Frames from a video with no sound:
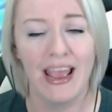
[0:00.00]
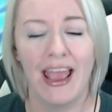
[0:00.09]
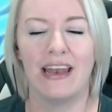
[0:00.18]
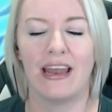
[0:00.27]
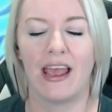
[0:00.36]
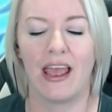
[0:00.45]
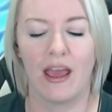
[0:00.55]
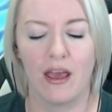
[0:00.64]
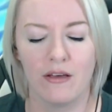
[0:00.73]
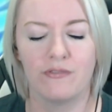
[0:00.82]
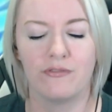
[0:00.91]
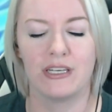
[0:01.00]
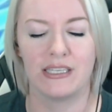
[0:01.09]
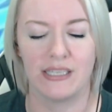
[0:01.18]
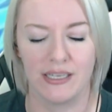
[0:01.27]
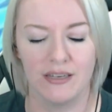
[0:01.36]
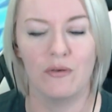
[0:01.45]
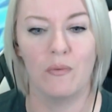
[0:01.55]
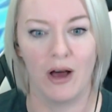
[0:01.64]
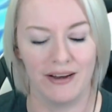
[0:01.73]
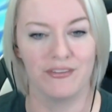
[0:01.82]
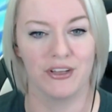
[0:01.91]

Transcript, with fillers: and every single one of